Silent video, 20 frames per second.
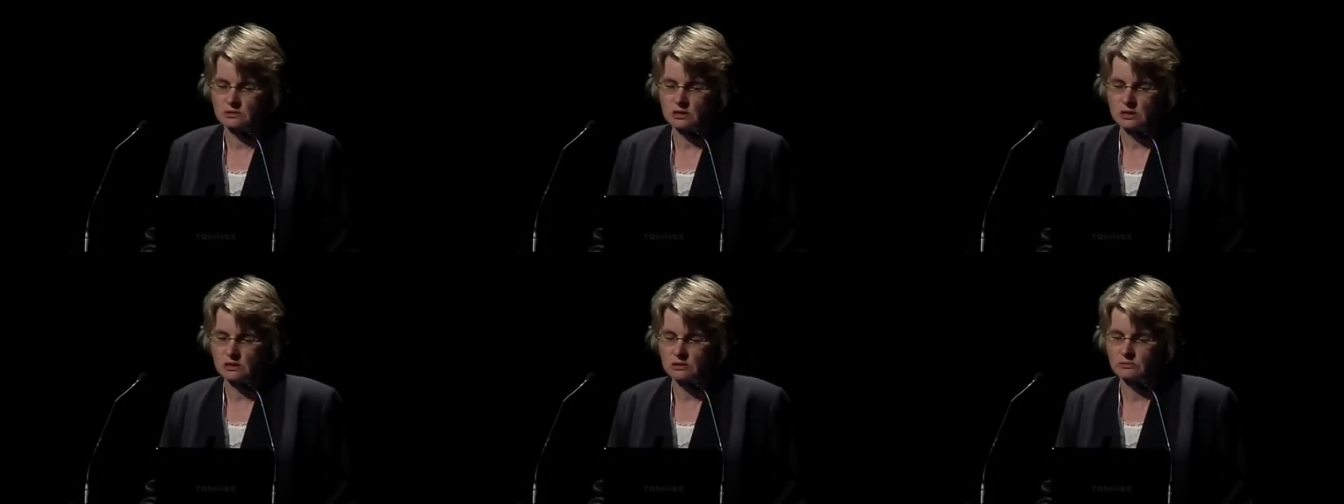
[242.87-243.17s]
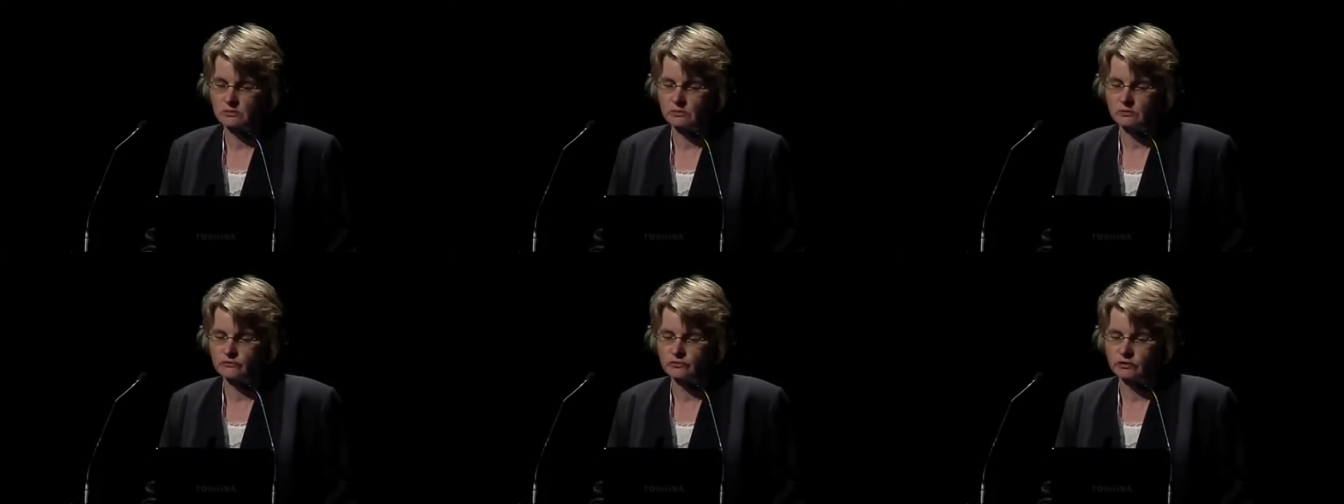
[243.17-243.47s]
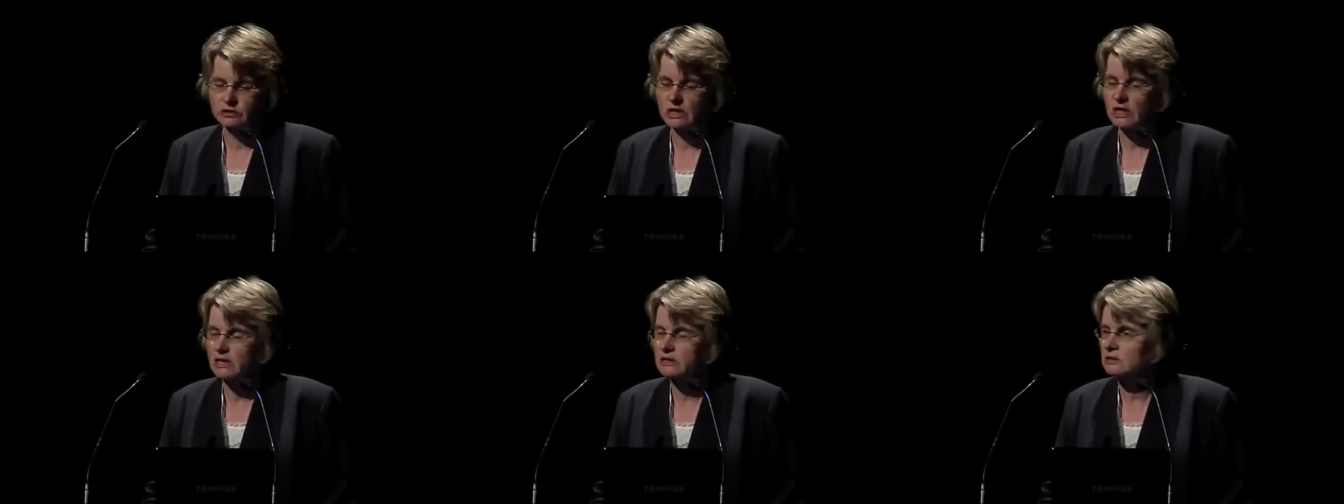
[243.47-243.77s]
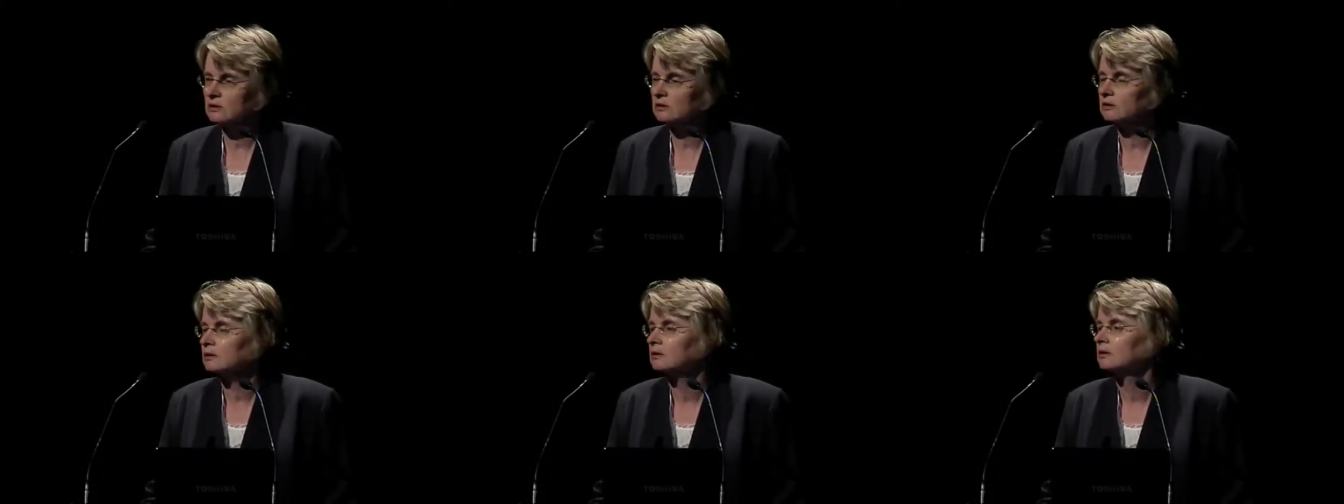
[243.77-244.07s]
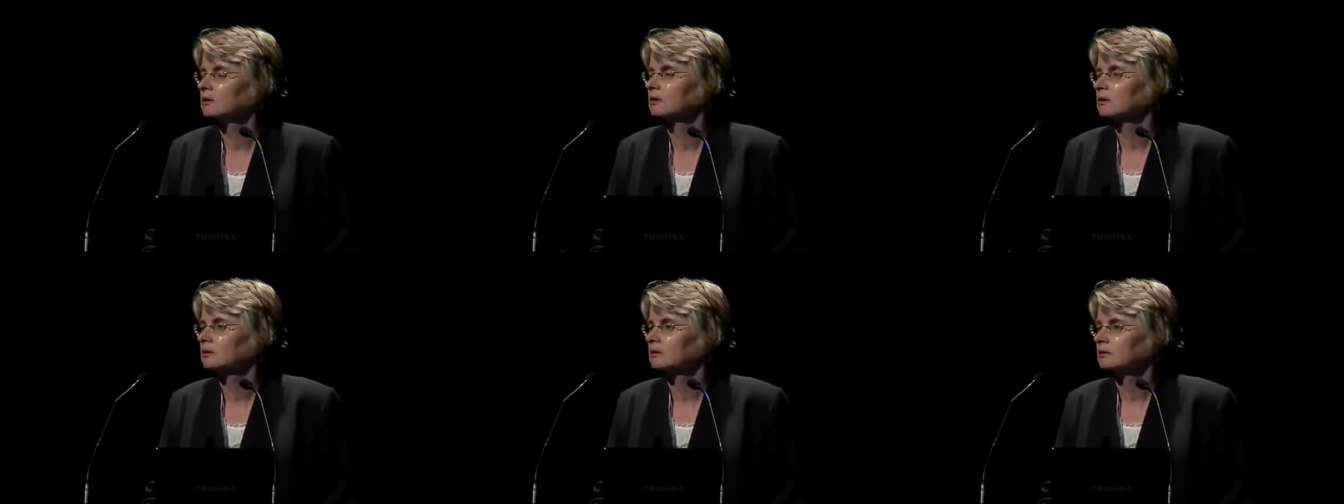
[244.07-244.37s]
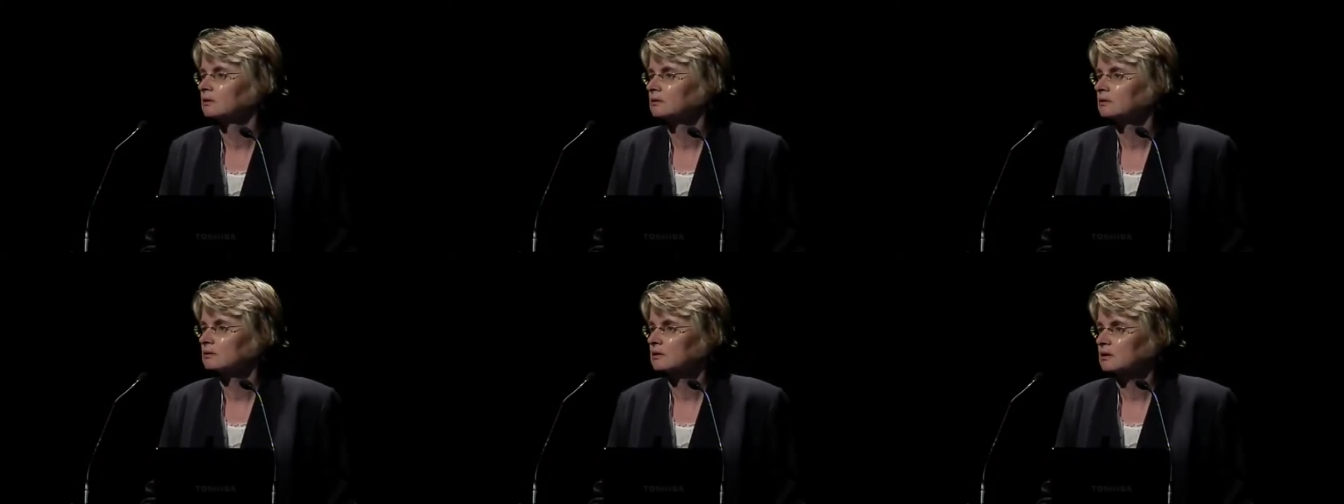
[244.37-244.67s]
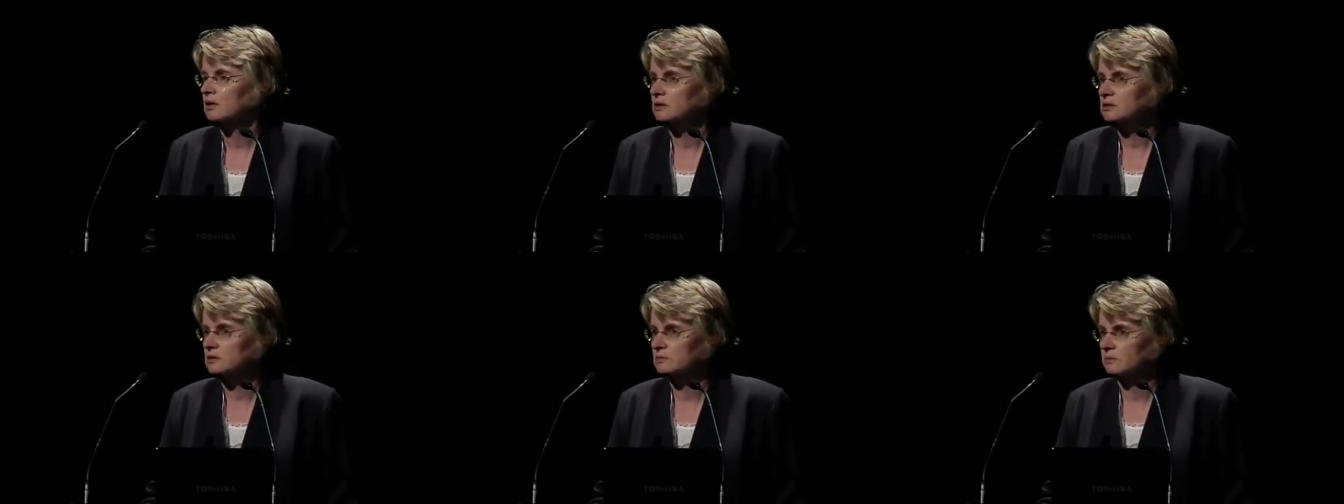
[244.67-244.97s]
Customers for data,
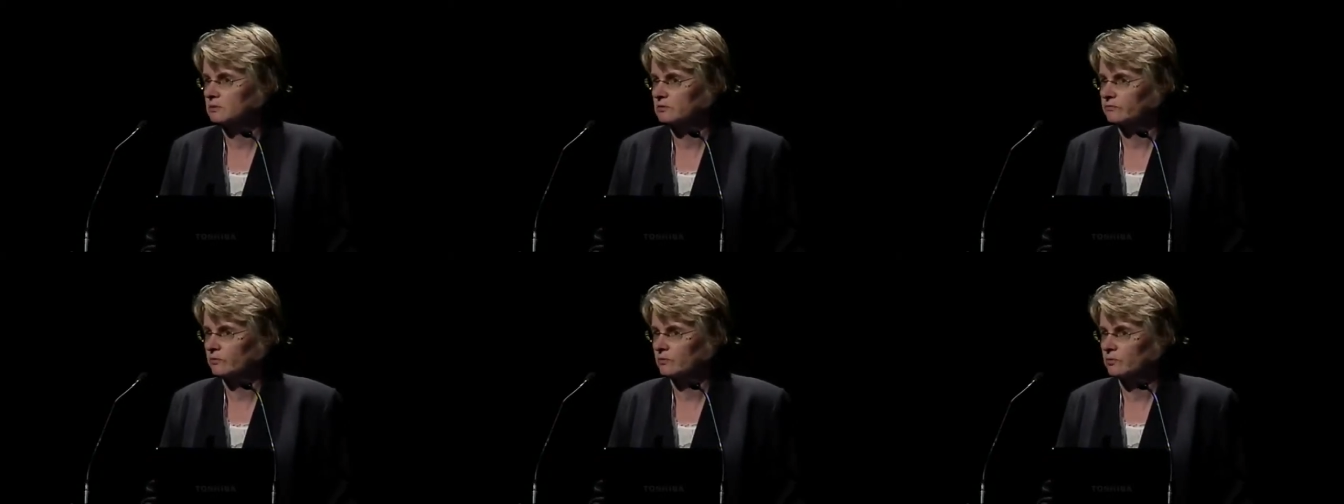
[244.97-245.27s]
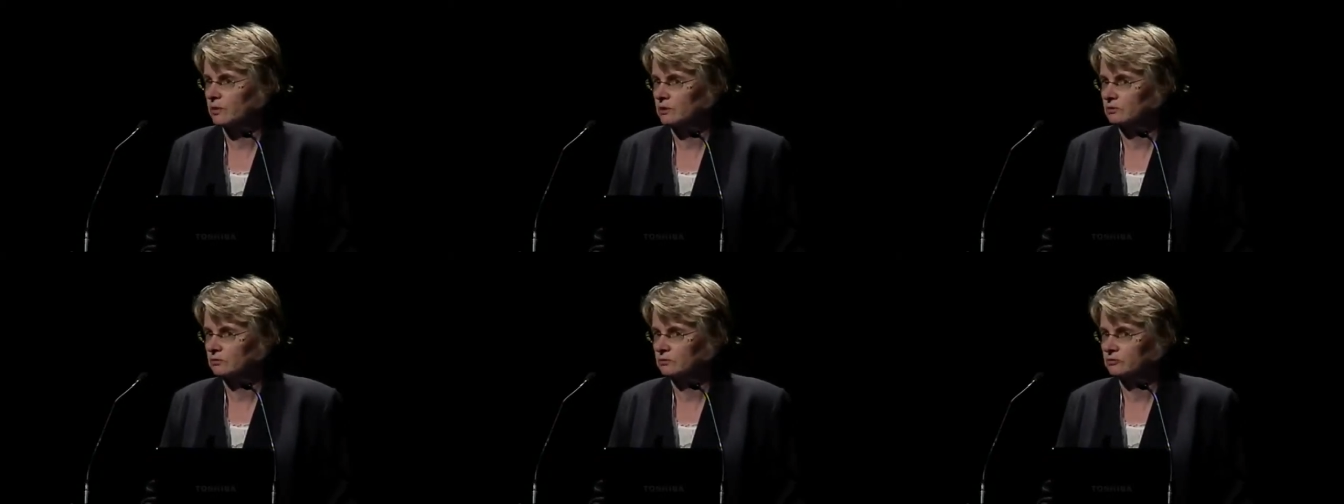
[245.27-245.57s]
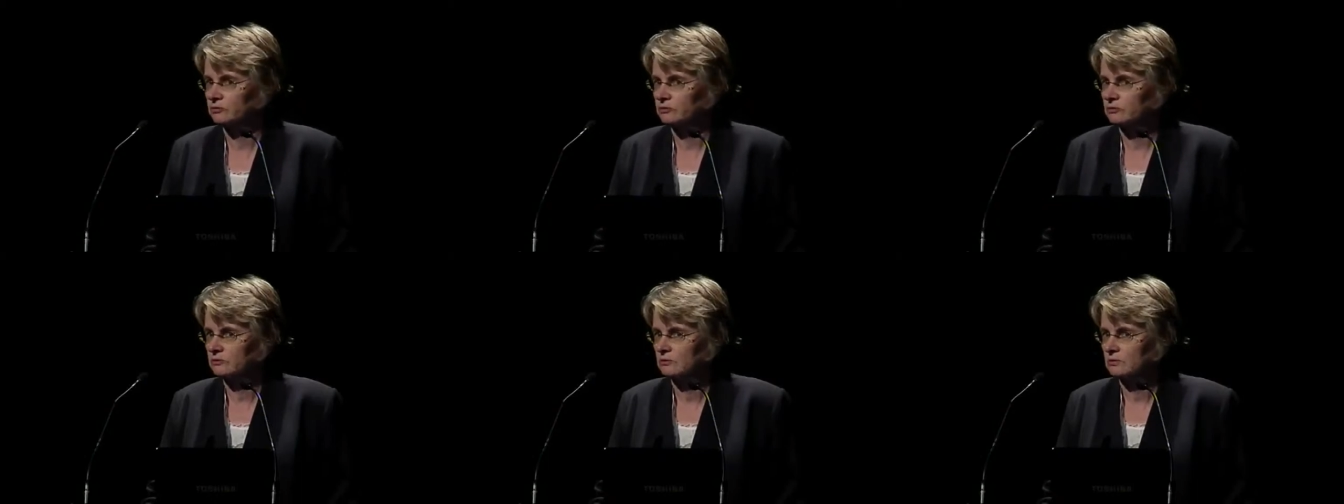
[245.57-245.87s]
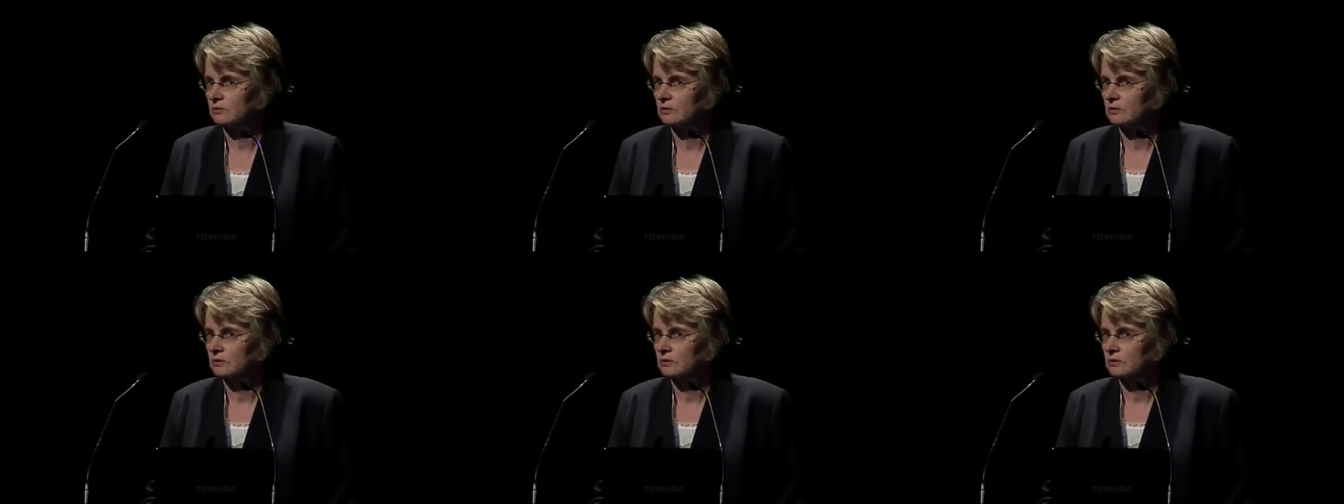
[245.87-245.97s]
customers for records.